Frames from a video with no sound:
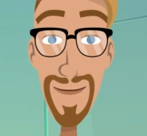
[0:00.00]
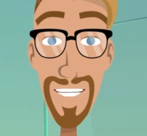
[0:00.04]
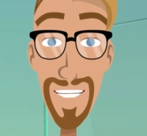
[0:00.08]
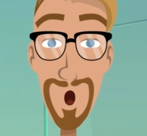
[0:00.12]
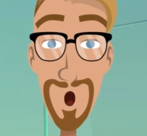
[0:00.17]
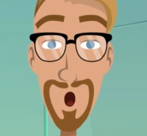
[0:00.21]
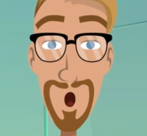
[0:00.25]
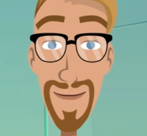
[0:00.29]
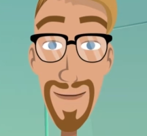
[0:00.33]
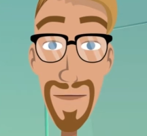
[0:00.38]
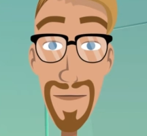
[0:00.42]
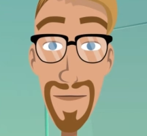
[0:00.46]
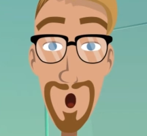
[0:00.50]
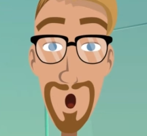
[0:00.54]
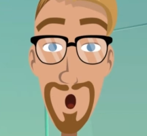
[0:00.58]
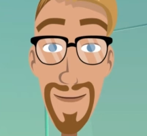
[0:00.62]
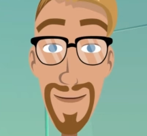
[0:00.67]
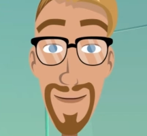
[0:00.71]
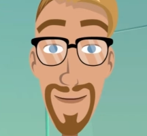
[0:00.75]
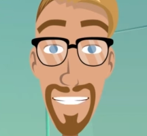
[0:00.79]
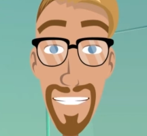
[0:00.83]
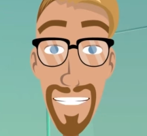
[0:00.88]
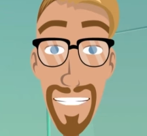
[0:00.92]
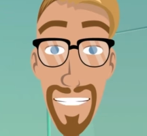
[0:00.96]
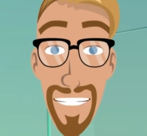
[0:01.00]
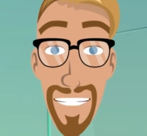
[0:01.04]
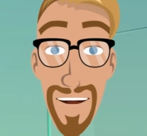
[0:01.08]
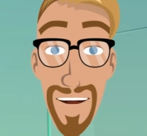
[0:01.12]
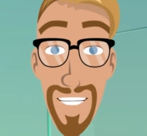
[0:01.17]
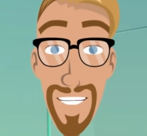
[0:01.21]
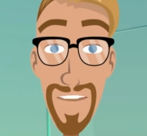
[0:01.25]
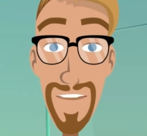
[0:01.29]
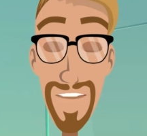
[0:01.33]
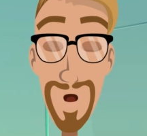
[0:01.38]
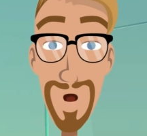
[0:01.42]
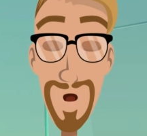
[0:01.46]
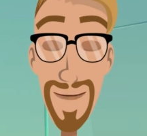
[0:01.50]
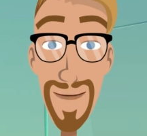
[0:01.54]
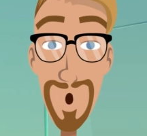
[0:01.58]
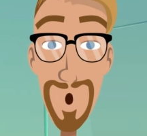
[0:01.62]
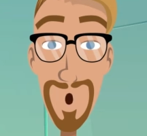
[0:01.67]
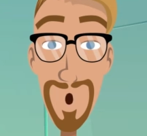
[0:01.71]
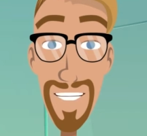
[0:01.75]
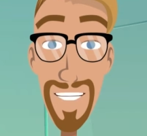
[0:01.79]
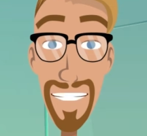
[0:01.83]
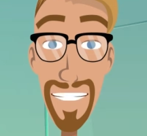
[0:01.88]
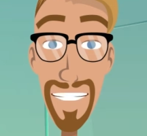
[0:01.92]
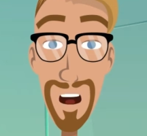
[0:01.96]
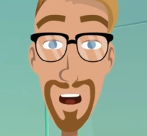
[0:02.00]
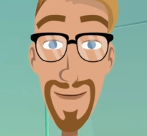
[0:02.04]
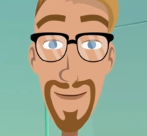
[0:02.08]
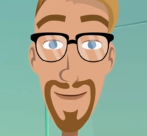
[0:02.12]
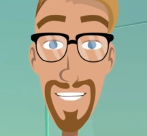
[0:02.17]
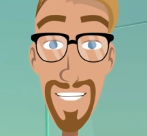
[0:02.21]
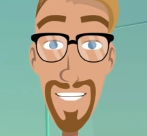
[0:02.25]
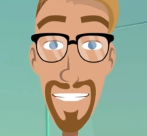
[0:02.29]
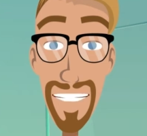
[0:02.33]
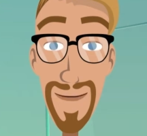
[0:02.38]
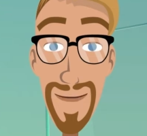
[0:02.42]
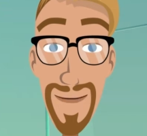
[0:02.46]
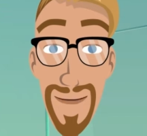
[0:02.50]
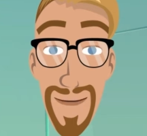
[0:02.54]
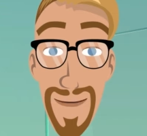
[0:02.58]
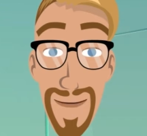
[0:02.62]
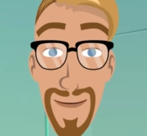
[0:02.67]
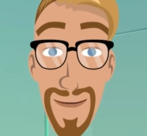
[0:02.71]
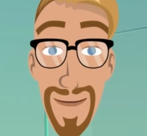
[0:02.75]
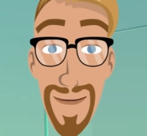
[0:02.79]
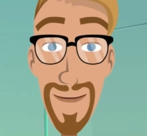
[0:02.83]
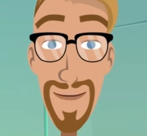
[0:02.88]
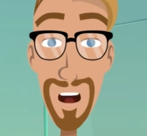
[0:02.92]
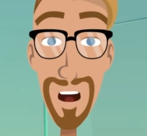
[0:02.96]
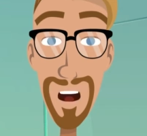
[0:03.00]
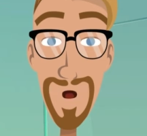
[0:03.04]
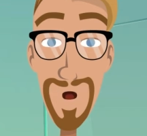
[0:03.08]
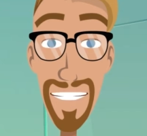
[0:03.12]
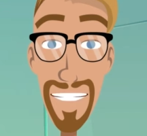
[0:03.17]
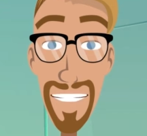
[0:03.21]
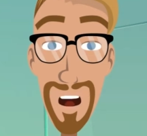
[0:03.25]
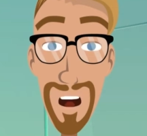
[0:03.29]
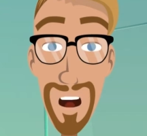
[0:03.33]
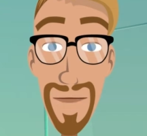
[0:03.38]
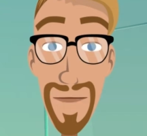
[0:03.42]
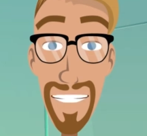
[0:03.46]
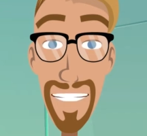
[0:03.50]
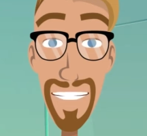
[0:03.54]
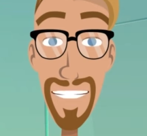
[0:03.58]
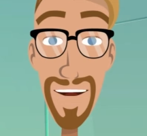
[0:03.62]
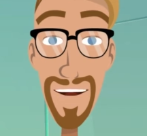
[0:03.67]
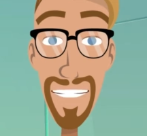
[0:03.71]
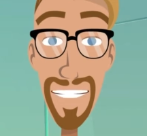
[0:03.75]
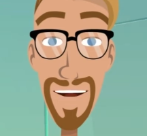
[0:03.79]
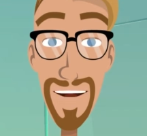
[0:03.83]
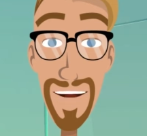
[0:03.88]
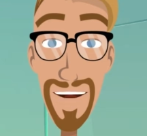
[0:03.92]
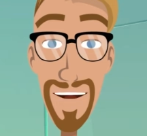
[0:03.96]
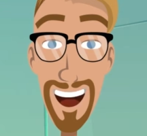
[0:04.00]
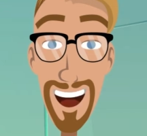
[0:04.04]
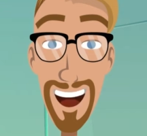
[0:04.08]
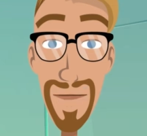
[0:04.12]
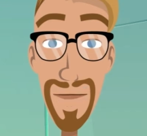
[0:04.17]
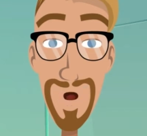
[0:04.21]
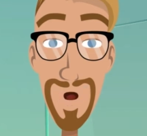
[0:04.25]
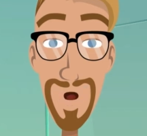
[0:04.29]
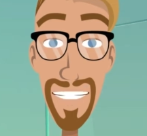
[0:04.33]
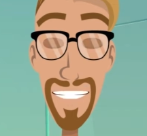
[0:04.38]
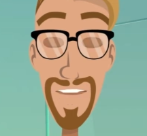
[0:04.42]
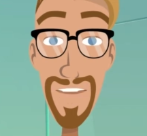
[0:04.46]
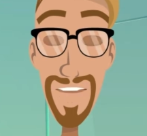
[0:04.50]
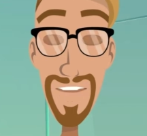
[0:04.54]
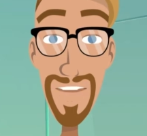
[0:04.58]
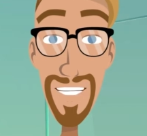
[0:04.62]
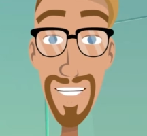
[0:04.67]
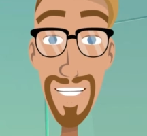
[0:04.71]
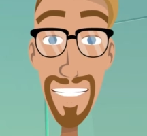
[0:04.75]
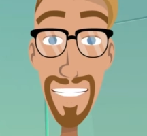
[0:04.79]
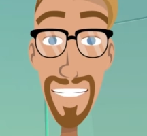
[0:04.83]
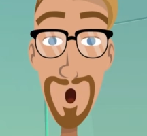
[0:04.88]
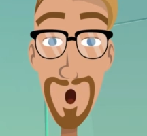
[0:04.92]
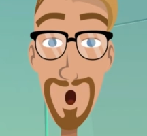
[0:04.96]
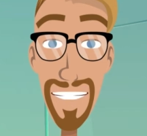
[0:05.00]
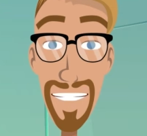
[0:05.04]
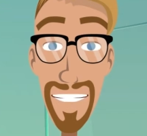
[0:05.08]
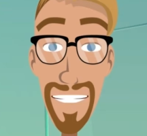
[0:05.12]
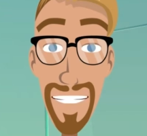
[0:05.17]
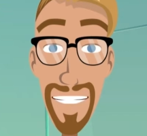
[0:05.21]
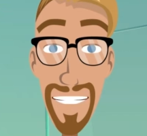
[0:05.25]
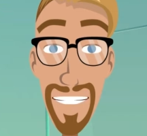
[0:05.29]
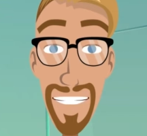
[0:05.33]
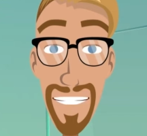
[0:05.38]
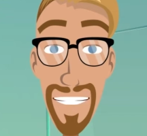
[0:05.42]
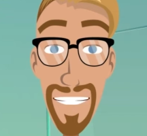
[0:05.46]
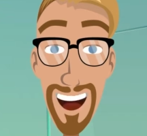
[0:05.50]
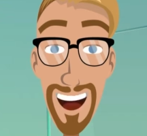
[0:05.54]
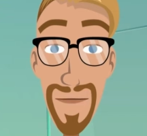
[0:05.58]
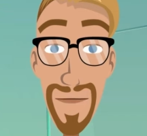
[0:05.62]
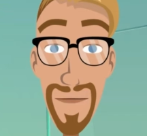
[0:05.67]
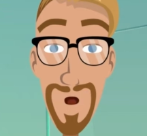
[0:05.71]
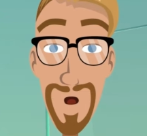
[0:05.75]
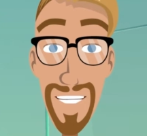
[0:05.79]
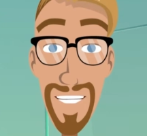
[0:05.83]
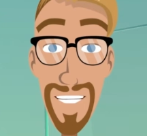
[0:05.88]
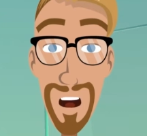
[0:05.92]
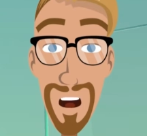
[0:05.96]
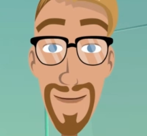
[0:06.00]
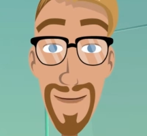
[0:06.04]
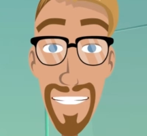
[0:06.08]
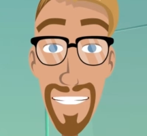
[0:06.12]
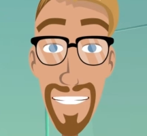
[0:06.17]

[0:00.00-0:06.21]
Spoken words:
those products to different websites. It results that e-commerce websites display product